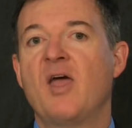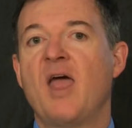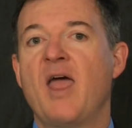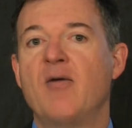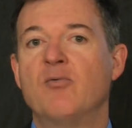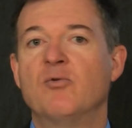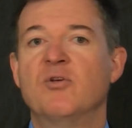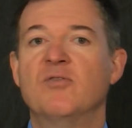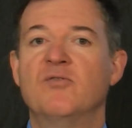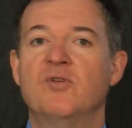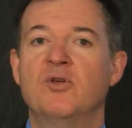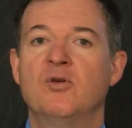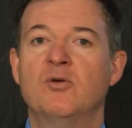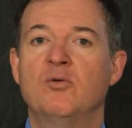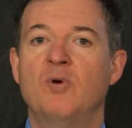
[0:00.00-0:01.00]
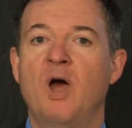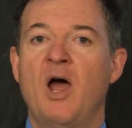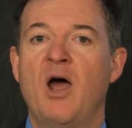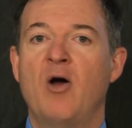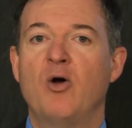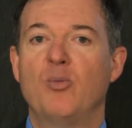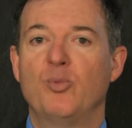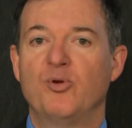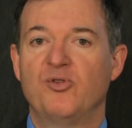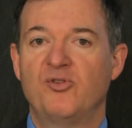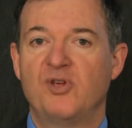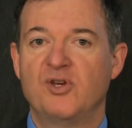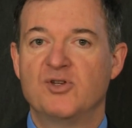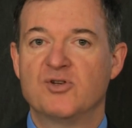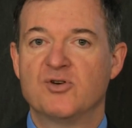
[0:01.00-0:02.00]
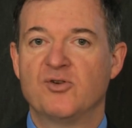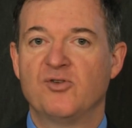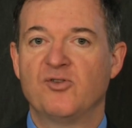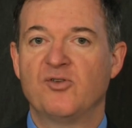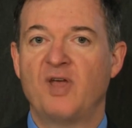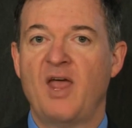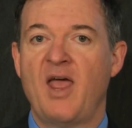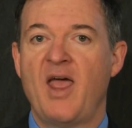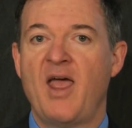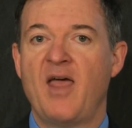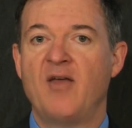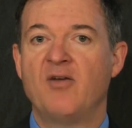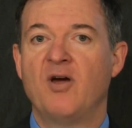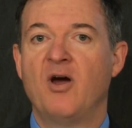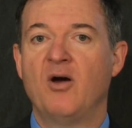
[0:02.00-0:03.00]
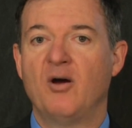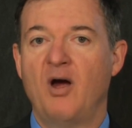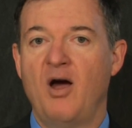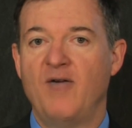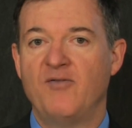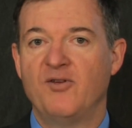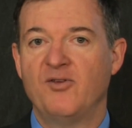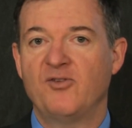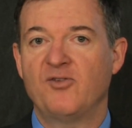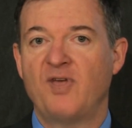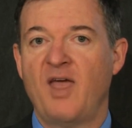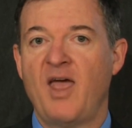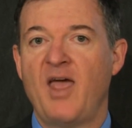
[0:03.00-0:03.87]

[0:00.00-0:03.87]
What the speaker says: and review our procedures and our office,